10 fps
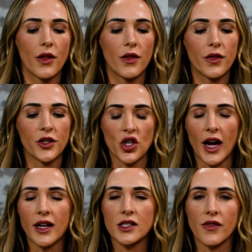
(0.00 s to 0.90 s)
The
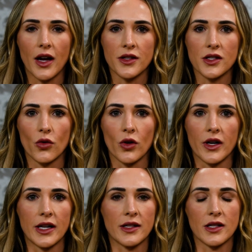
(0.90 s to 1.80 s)
CHA2DS2-VASc score
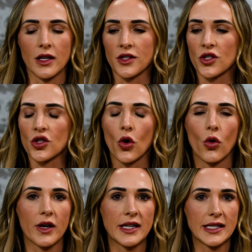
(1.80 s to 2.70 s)
is a
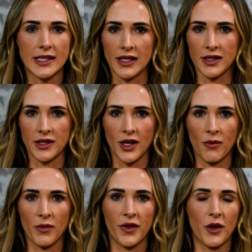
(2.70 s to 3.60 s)
scoring
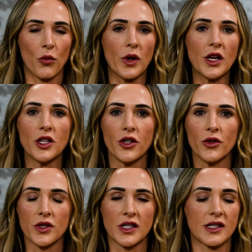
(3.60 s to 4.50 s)
system that we
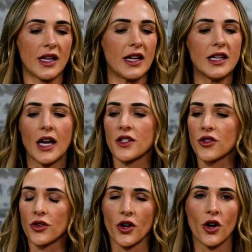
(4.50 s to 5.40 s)
use to say yes
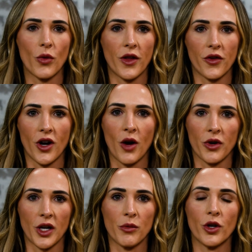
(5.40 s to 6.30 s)
or no whether or not we're
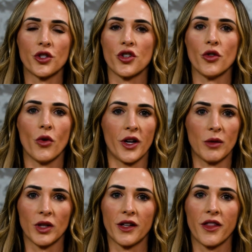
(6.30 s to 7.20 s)
going to put you on a
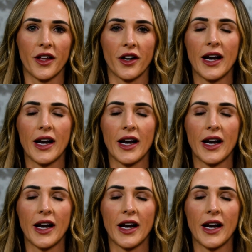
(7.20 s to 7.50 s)
blood thinner.